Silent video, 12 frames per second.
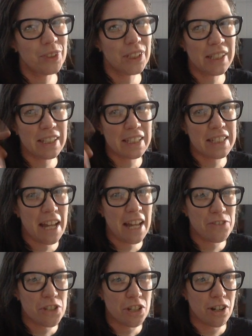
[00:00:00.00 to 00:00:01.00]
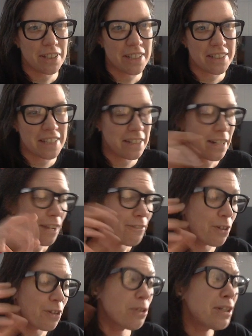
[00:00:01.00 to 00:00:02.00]
like the day after the contest ended, I
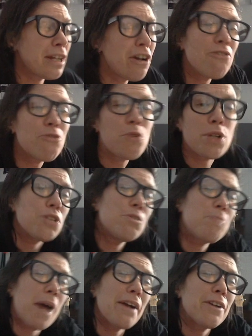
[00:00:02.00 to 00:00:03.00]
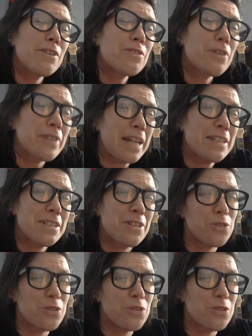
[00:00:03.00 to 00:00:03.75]
found out that I got 42 backers on that too.